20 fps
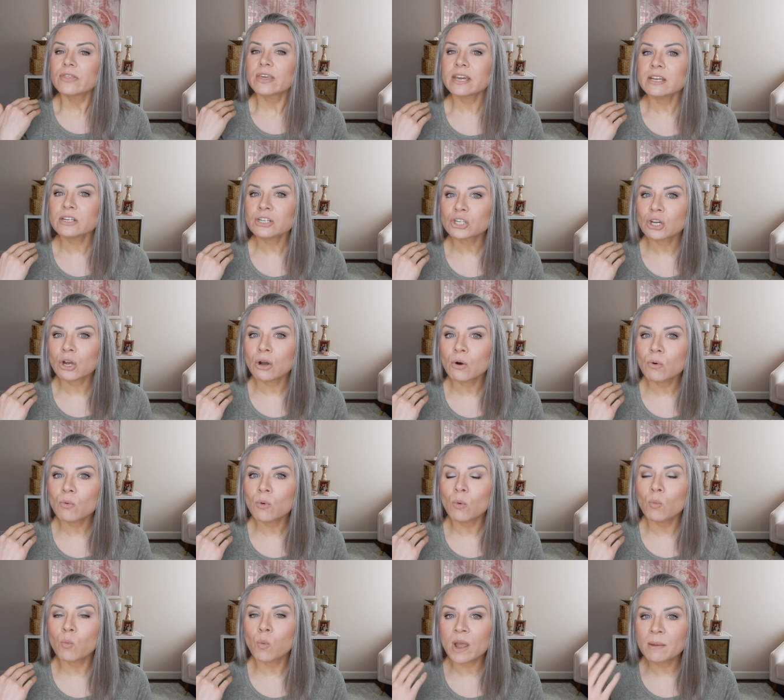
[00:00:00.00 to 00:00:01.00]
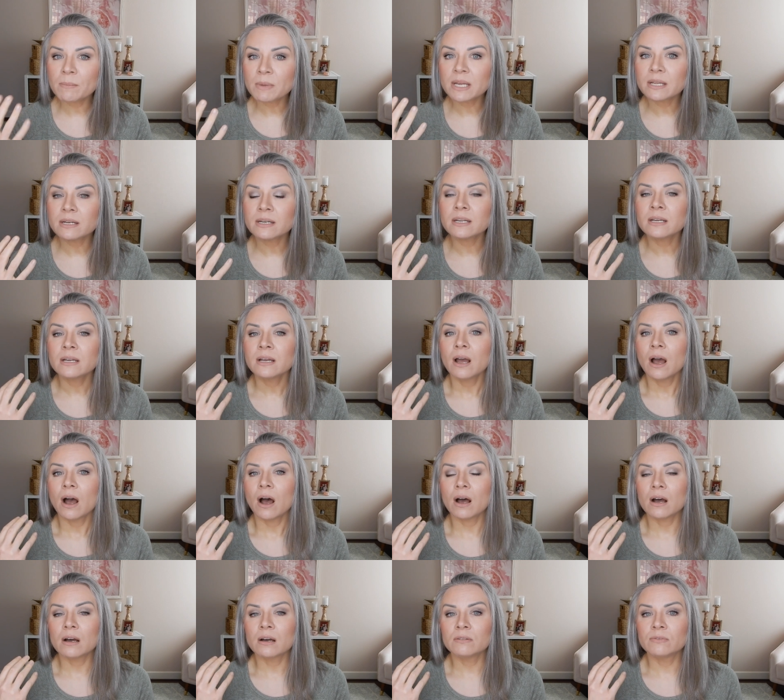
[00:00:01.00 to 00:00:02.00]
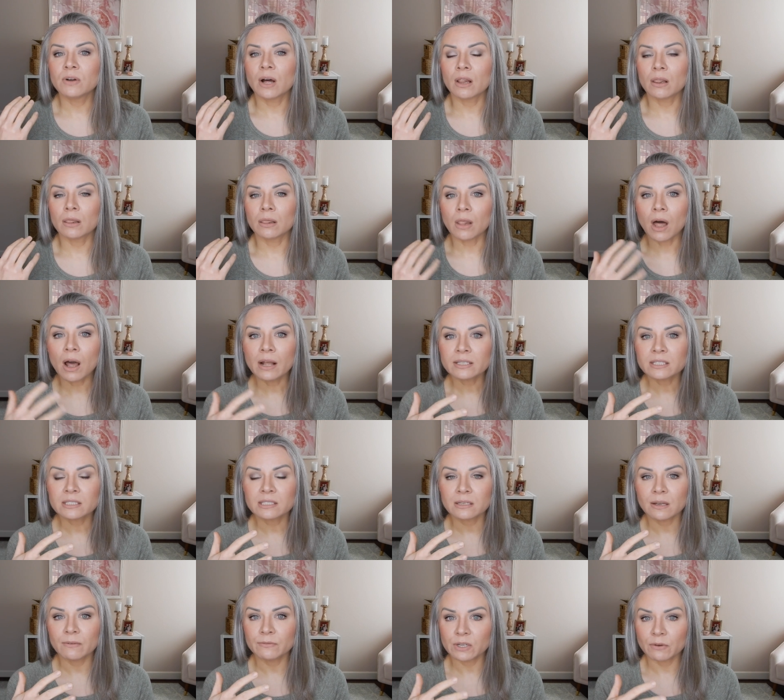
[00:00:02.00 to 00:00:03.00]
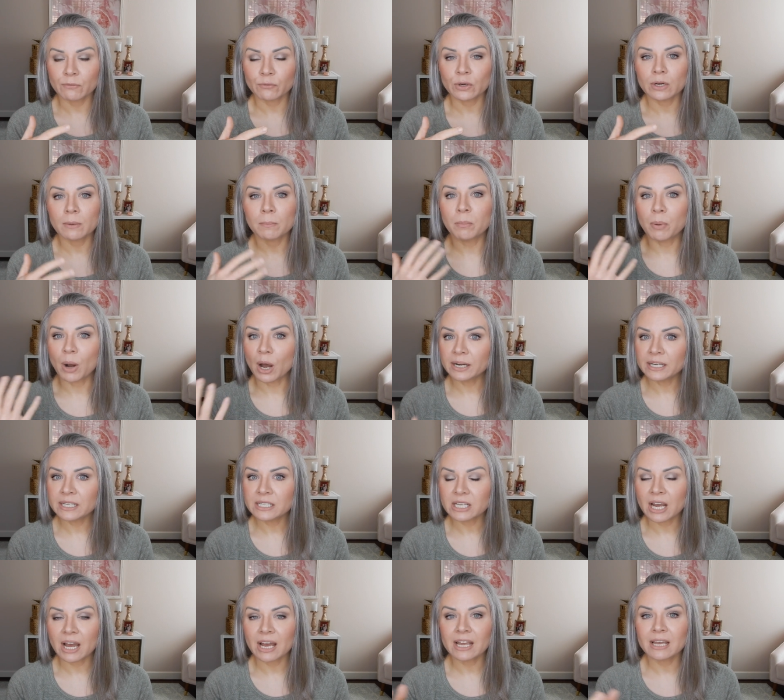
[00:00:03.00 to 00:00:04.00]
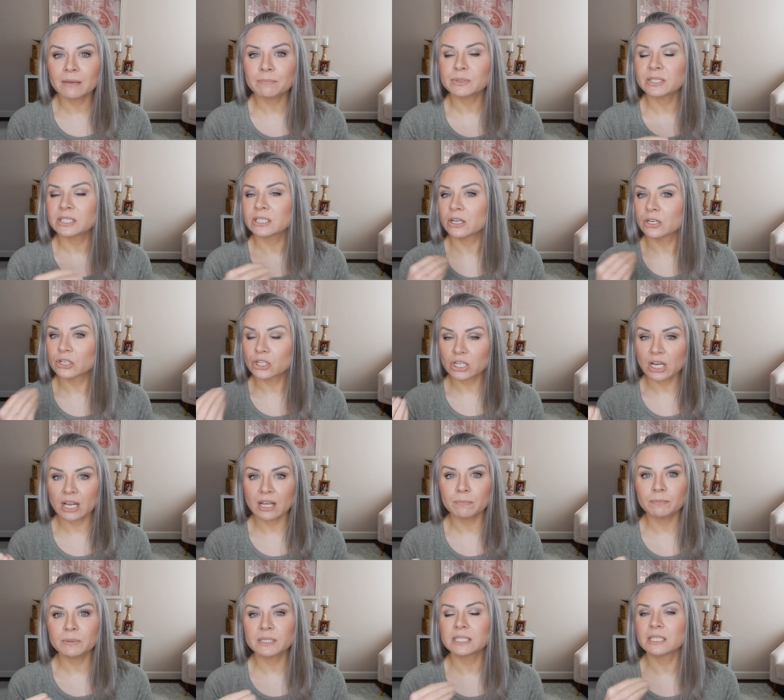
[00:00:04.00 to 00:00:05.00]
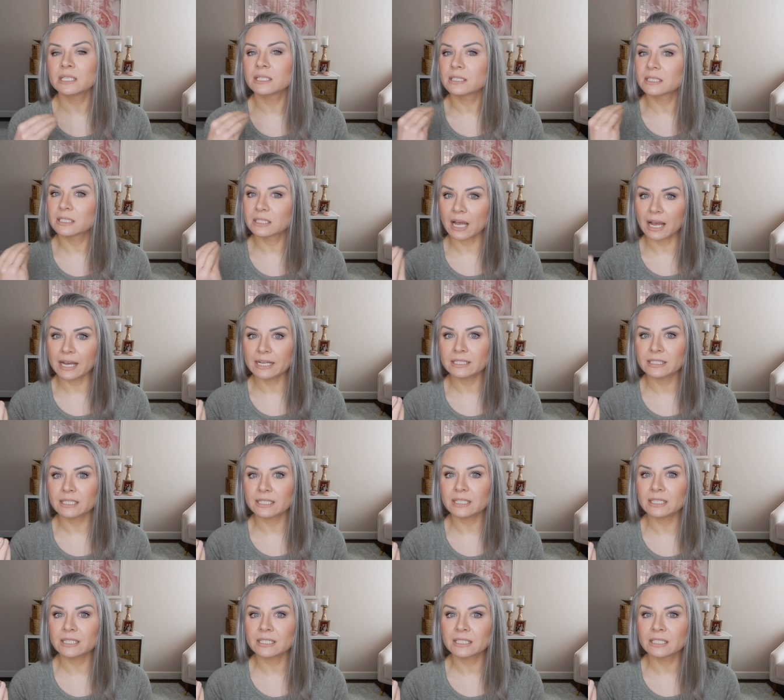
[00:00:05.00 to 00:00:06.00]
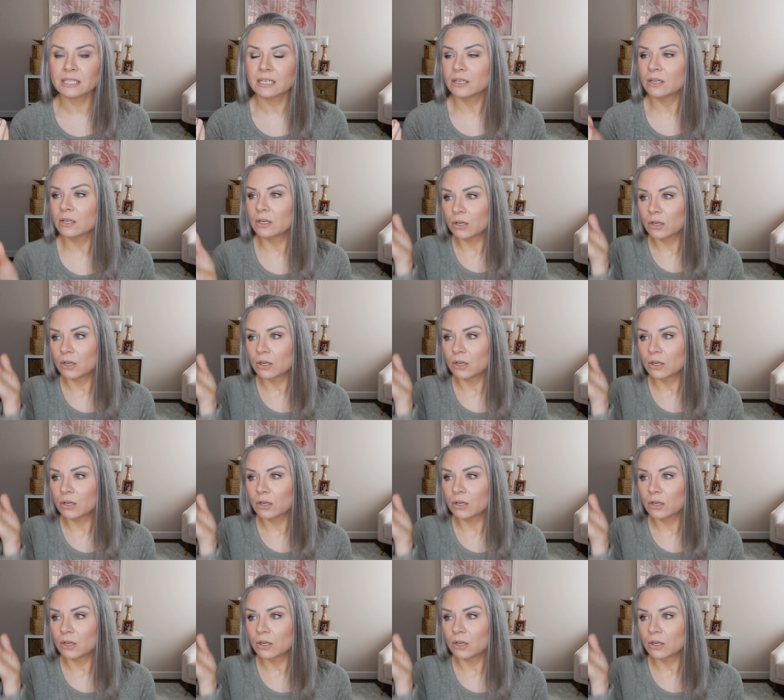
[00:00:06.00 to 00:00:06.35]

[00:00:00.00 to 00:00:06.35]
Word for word: they show women of lots of different body types, shapes, sizes,